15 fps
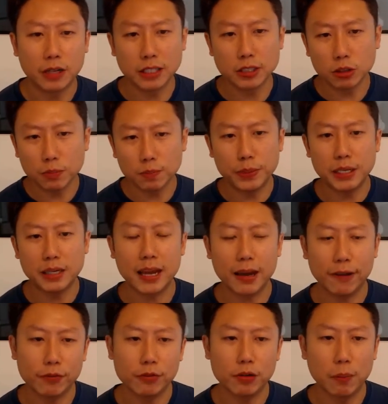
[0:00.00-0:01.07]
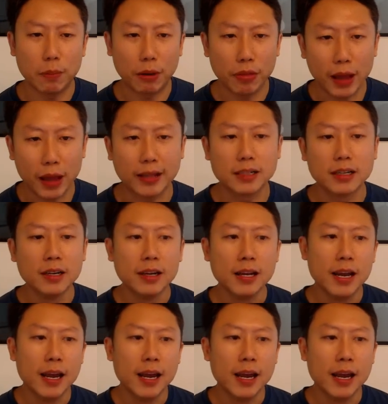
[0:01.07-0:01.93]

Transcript: right? So be careful about that.